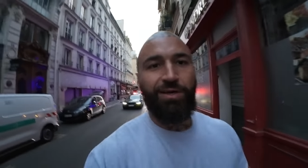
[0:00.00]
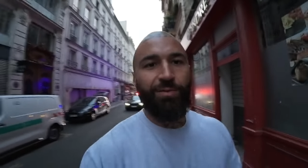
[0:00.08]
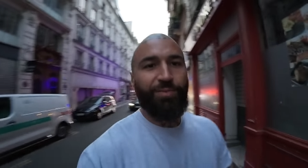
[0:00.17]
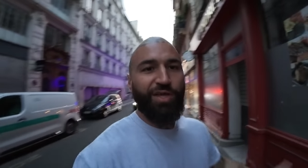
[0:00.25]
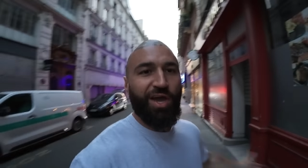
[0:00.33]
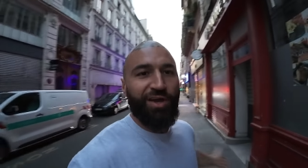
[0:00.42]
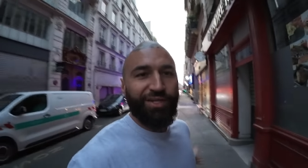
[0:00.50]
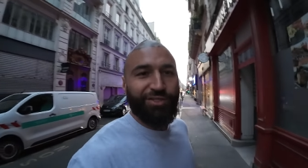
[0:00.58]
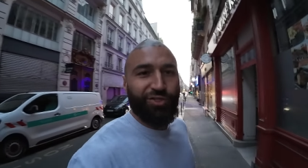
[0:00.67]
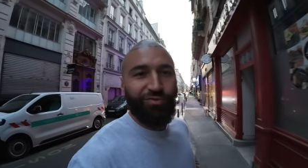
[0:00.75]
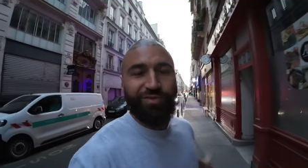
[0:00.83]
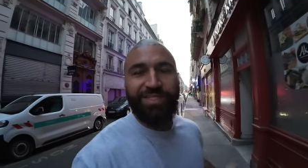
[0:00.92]
The only
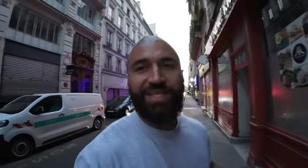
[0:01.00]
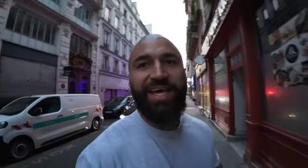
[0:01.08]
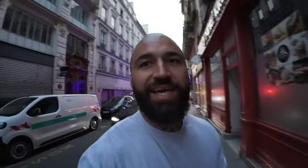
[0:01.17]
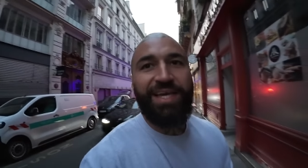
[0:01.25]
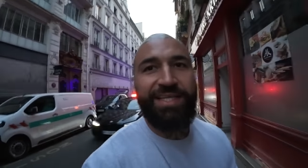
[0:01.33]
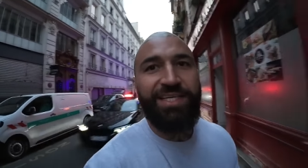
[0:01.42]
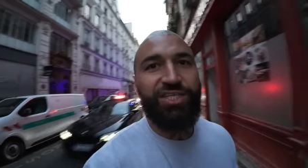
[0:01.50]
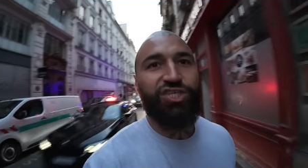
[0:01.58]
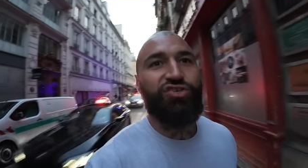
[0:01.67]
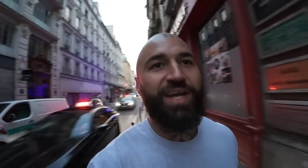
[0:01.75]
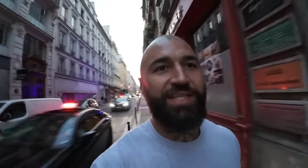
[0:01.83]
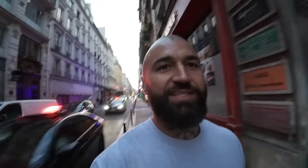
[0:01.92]
tourists here in these
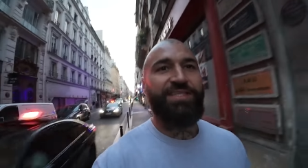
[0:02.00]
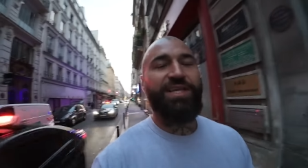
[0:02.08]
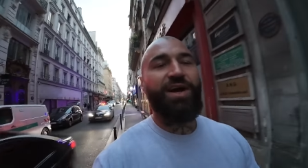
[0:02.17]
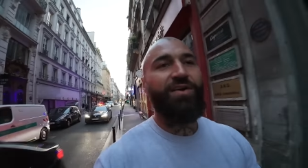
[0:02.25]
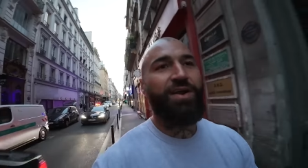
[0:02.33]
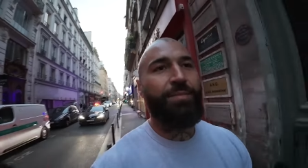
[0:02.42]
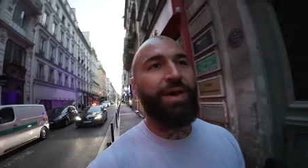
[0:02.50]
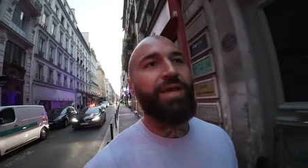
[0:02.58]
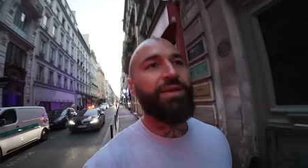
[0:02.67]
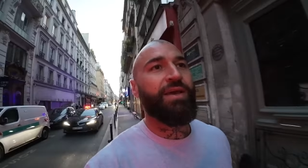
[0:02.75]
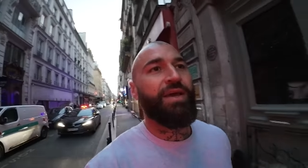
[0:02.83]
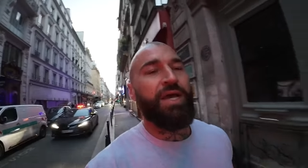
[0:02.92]
streets, do you know what I
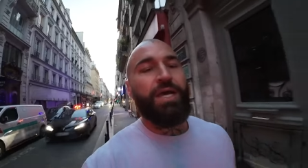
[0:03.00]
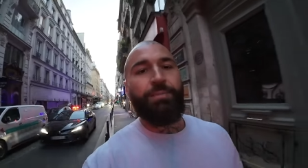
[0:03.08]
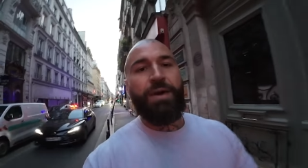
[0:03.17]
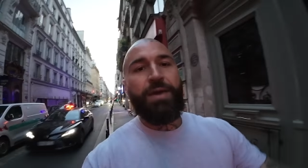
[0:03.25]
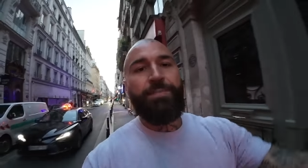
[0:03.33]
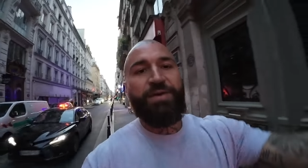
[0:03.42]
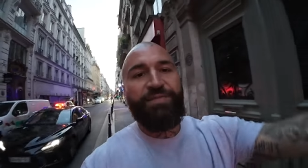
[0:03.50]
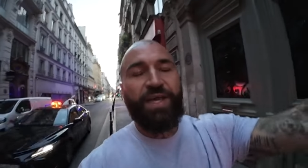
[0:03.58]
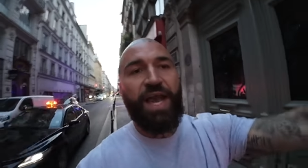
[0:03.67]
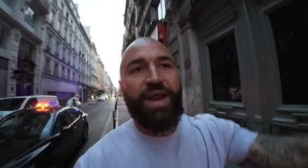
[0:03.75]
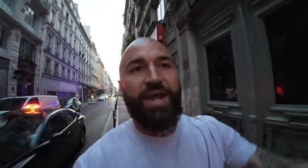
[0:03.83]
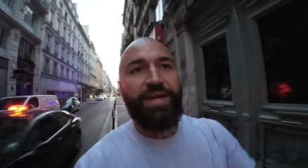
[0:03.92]
mean? Maybe if you
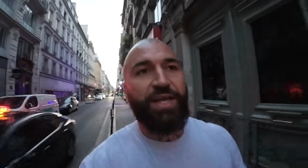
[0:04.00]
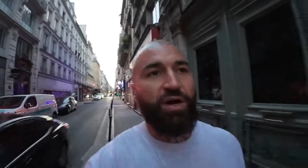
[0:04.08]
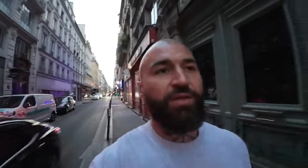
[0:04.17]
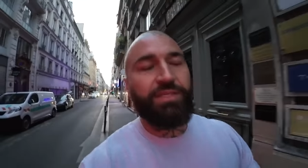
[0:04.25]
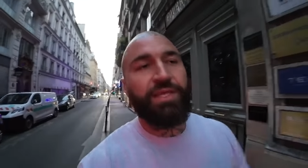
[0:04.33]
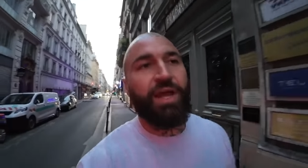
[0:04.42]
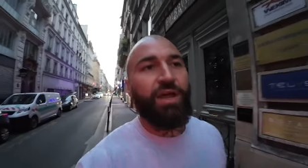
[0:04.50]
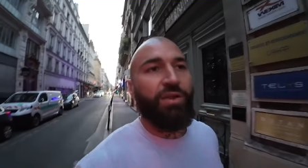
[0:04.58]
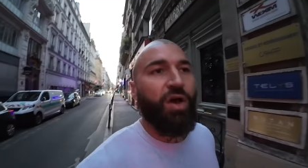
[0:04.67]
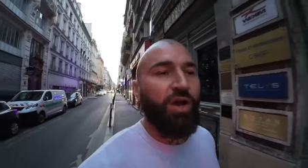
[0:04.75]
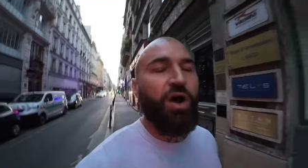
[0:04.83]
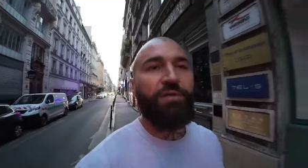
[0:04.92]
go down the, you know,
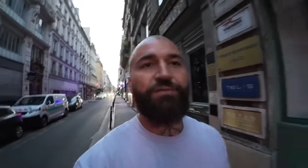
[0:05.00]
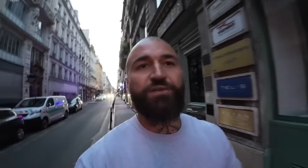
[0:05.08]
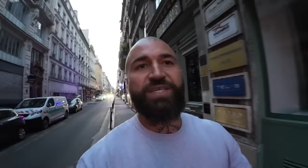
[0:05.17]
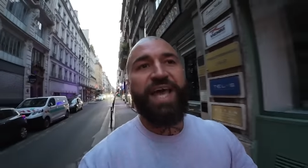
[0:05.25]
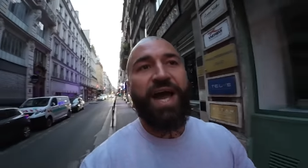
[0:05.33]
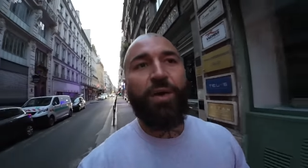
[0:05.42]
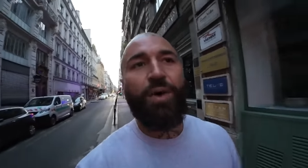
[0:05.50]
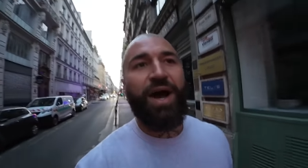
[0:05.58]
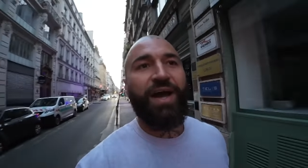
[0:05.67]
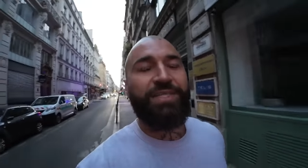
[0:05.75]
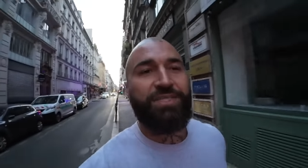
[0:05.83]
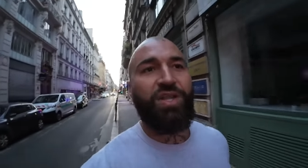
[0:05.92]
like Eiffel
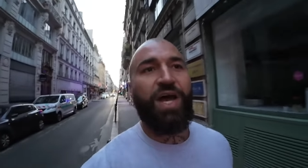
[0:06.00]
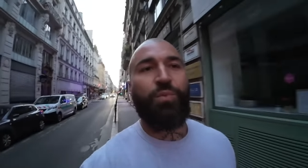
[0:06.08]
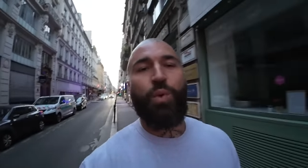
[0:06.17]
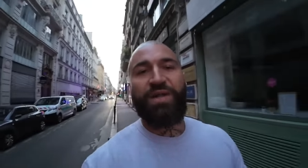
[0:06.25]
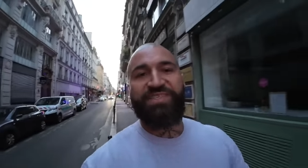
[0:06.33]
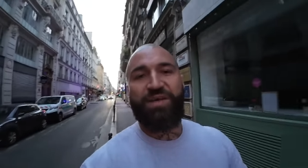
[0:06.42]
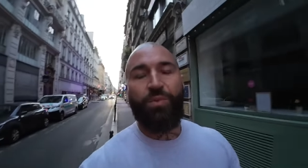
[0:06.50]
Tower, it's like one to